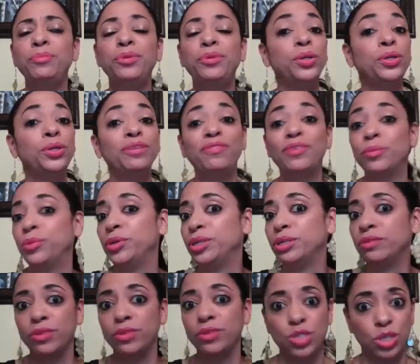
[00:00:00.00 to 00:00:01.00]
beautiful,
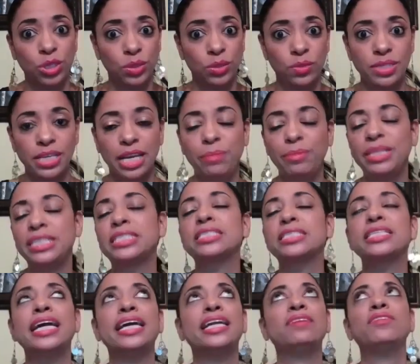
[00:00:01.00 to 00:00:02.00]
beautiful schools. I mean,
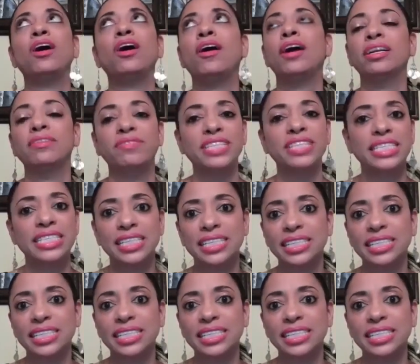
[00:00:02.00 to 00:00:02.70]
state-of-the-art